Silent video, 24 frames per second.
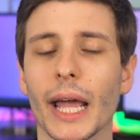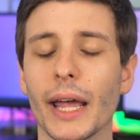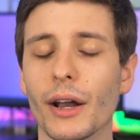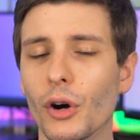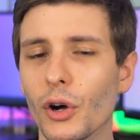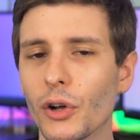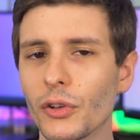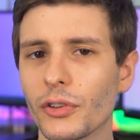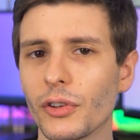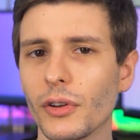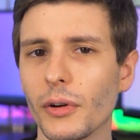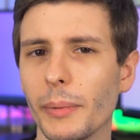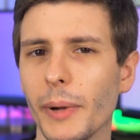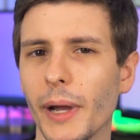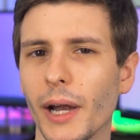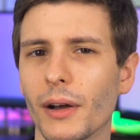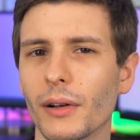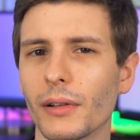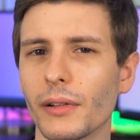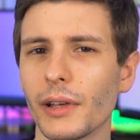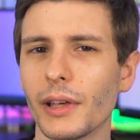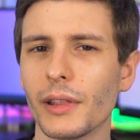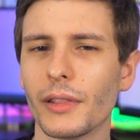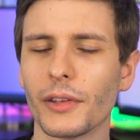And also
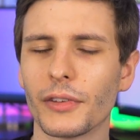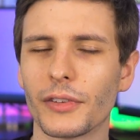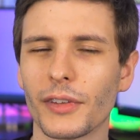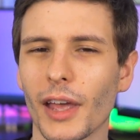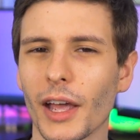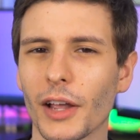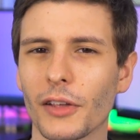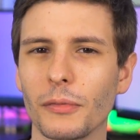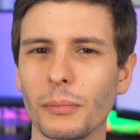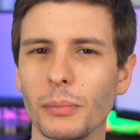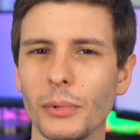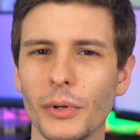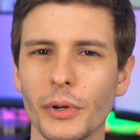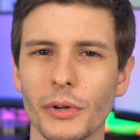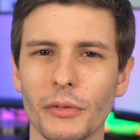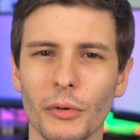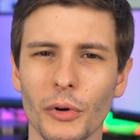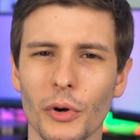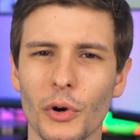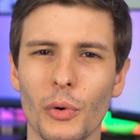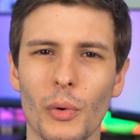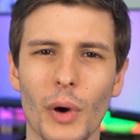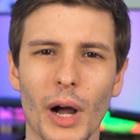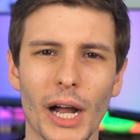apparently this exploit
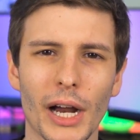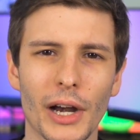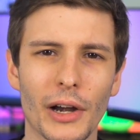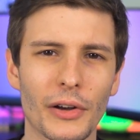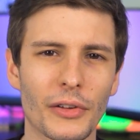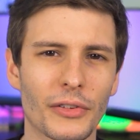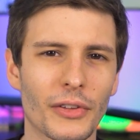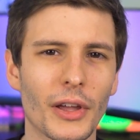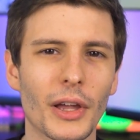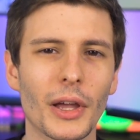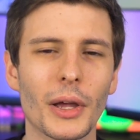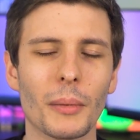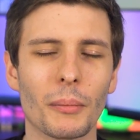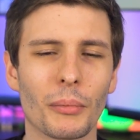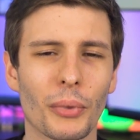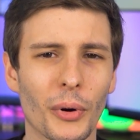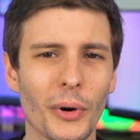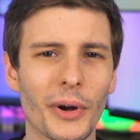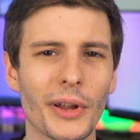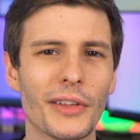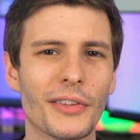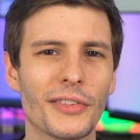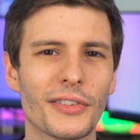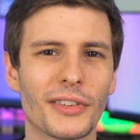requires
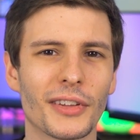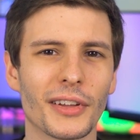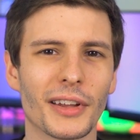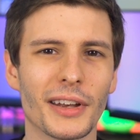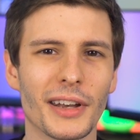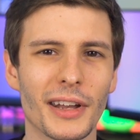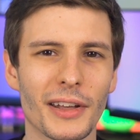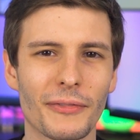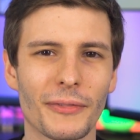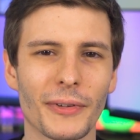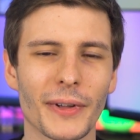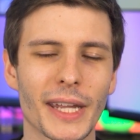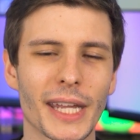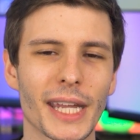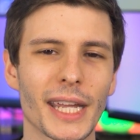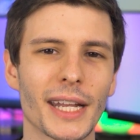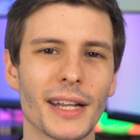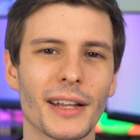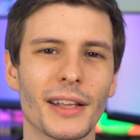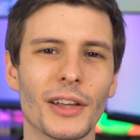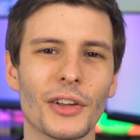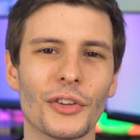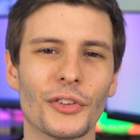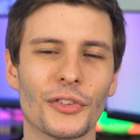pretty
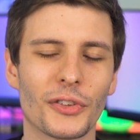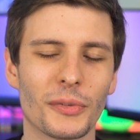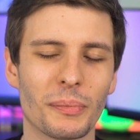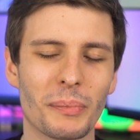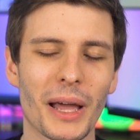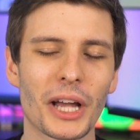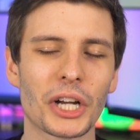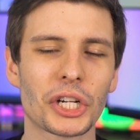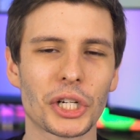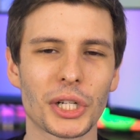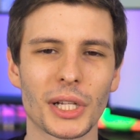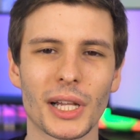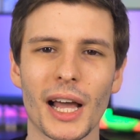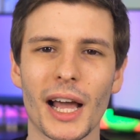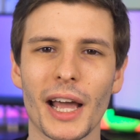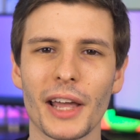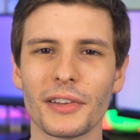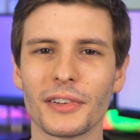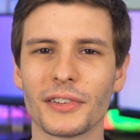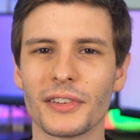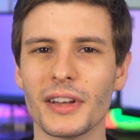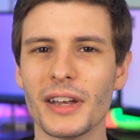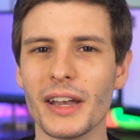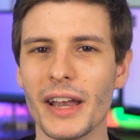significant
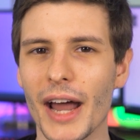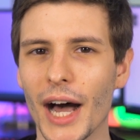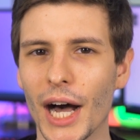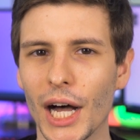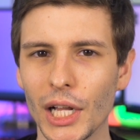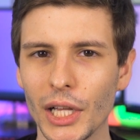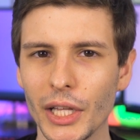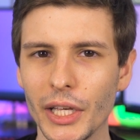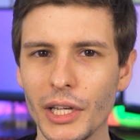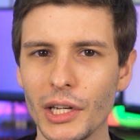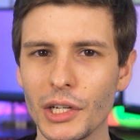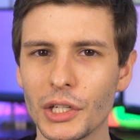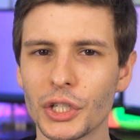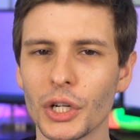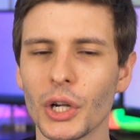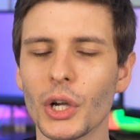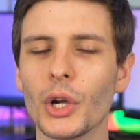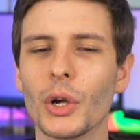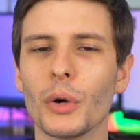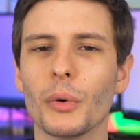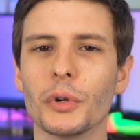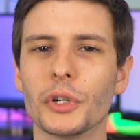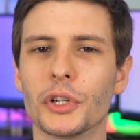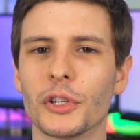specialized knowledge,
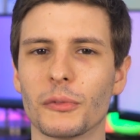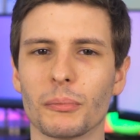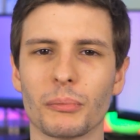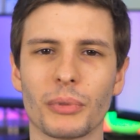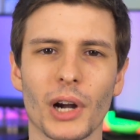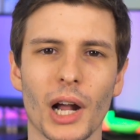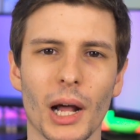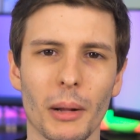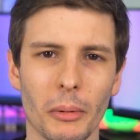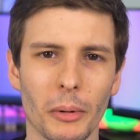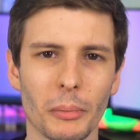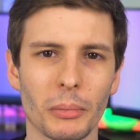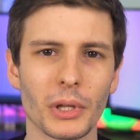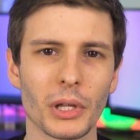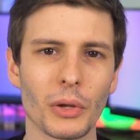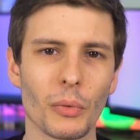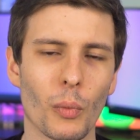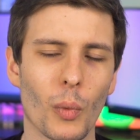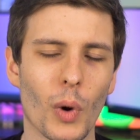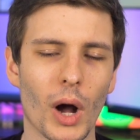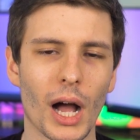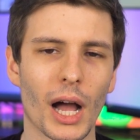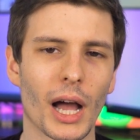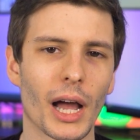which is probably
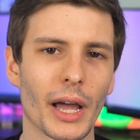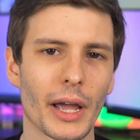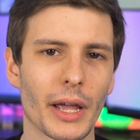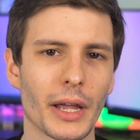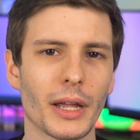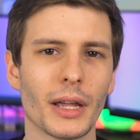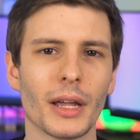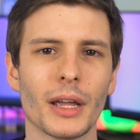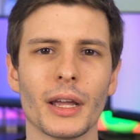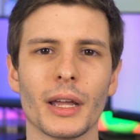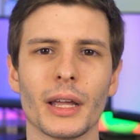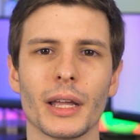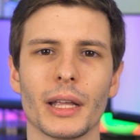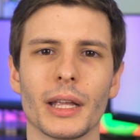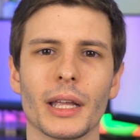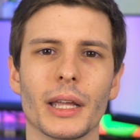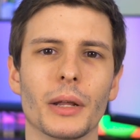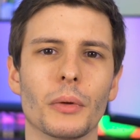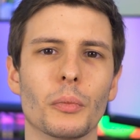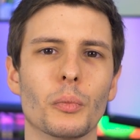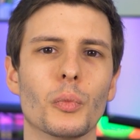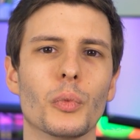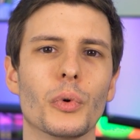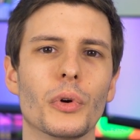why
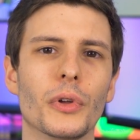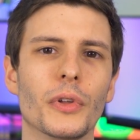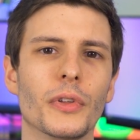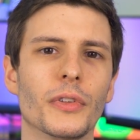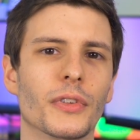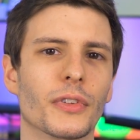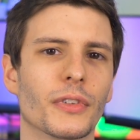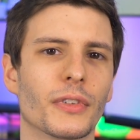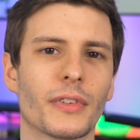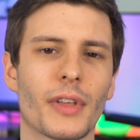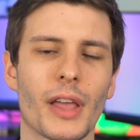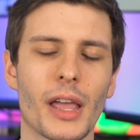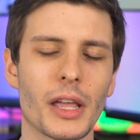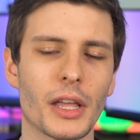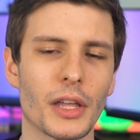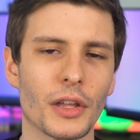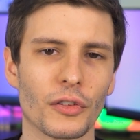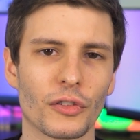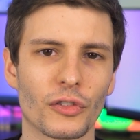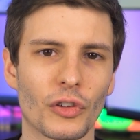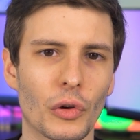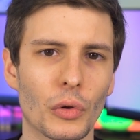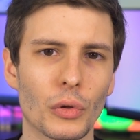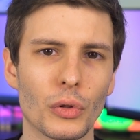it was taking
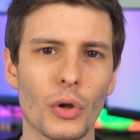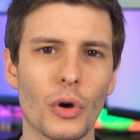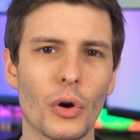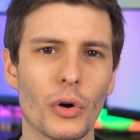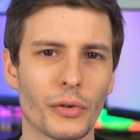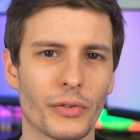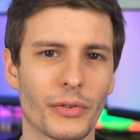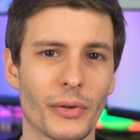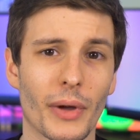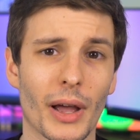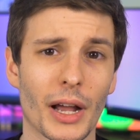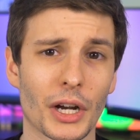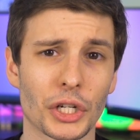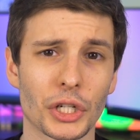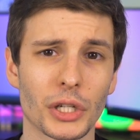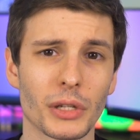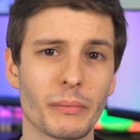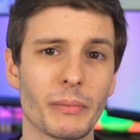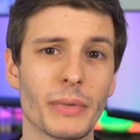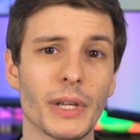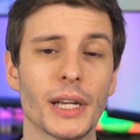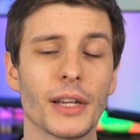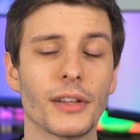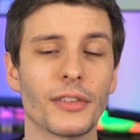so long to actually
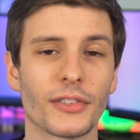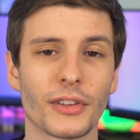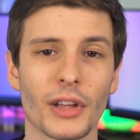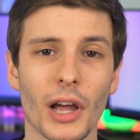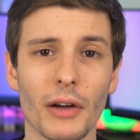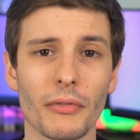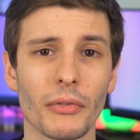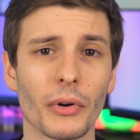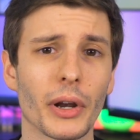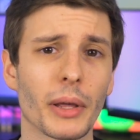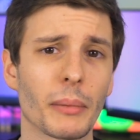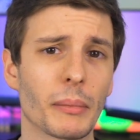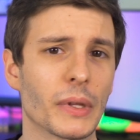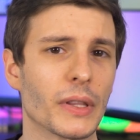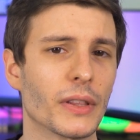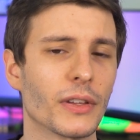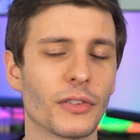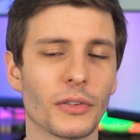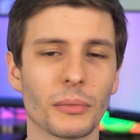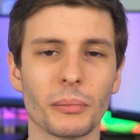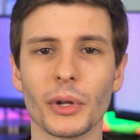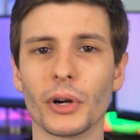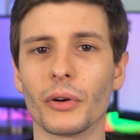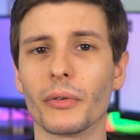be discovered. I mean, this
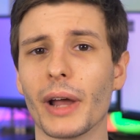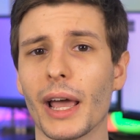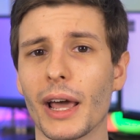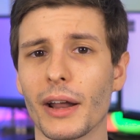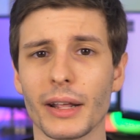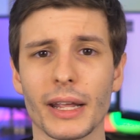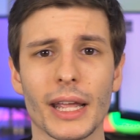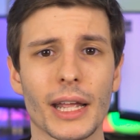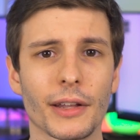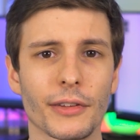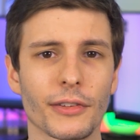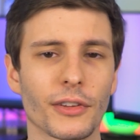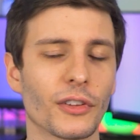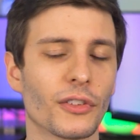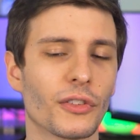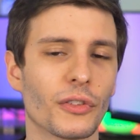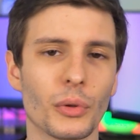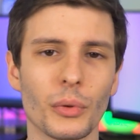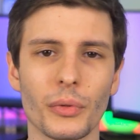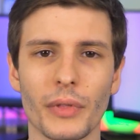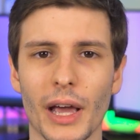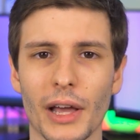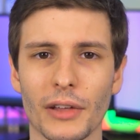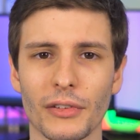has been around again since
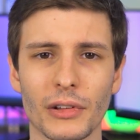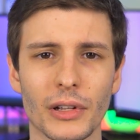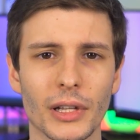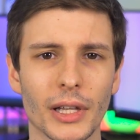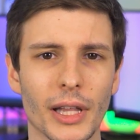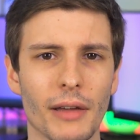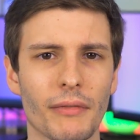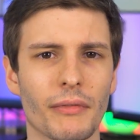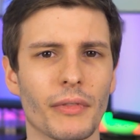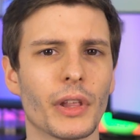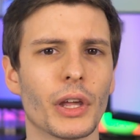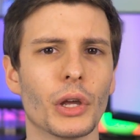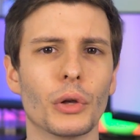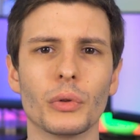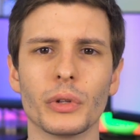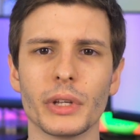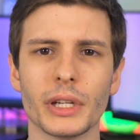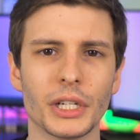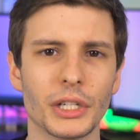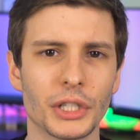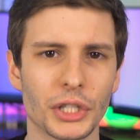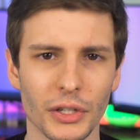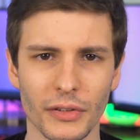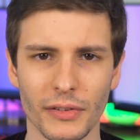2011. They only
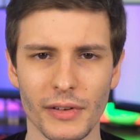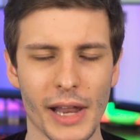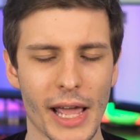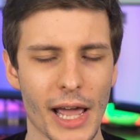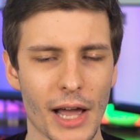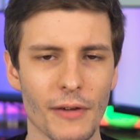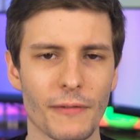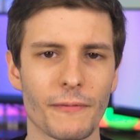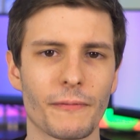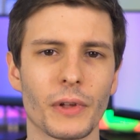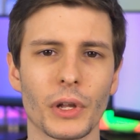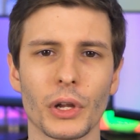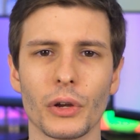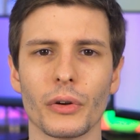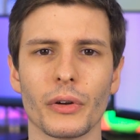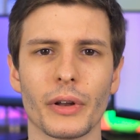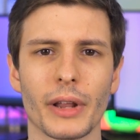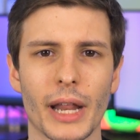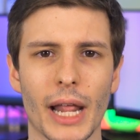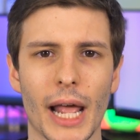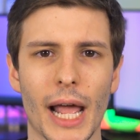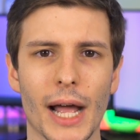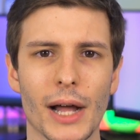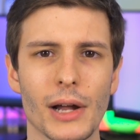just now figured
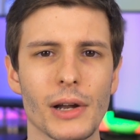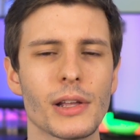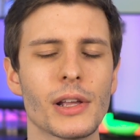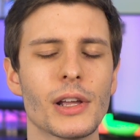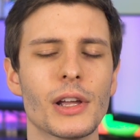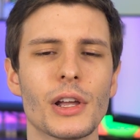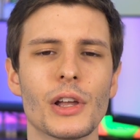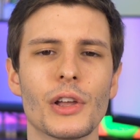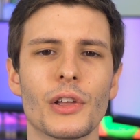it out.